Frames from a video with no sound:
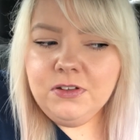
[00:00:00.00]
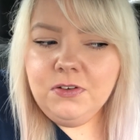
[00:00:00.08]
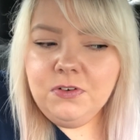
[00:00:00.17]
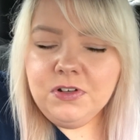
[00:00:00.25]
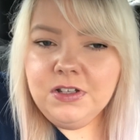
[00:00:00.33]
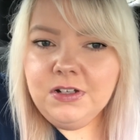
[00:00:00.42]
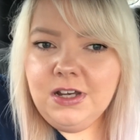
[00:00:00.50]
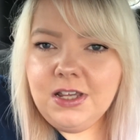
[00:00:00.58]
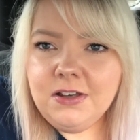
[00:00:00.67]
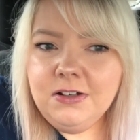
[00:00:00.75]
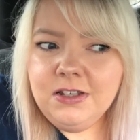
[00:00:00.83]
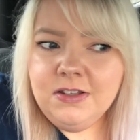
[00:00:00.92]
not looking
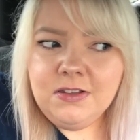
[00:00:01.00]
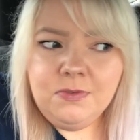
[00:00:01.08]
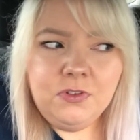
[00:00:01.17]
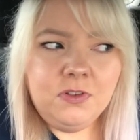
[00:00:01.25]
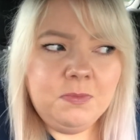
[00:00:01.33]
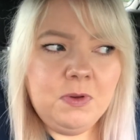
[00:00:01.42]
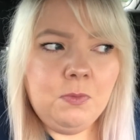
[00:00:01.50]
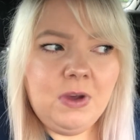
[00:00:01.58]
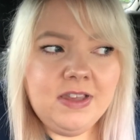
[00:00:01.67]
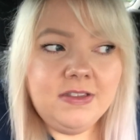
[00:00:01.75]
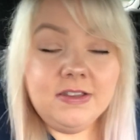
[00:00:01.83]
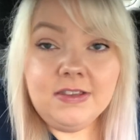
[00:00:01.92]
likely because I've just been
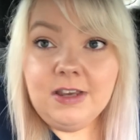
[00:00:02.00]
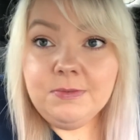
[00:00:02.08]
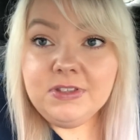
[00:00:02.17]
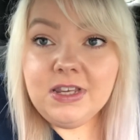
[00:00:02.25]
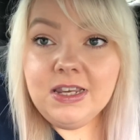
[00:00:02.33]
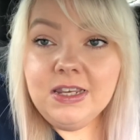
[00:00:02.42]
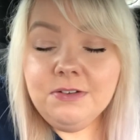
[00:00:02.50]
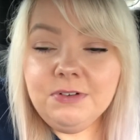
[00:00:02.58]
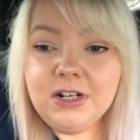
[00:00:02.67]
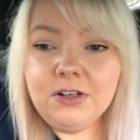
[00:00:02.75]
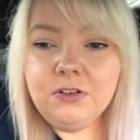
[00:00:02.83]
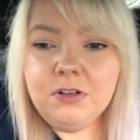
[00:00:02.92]
wasting time sat here
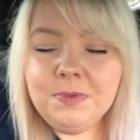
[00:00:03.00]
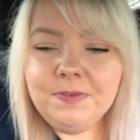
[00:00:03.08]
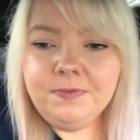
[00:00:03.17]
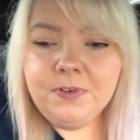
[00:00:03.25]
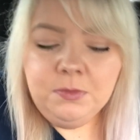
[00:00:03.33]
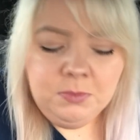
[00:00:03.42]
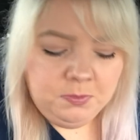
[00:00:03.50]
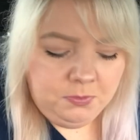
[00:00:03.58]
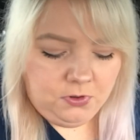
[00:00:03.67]
when I could have been filming.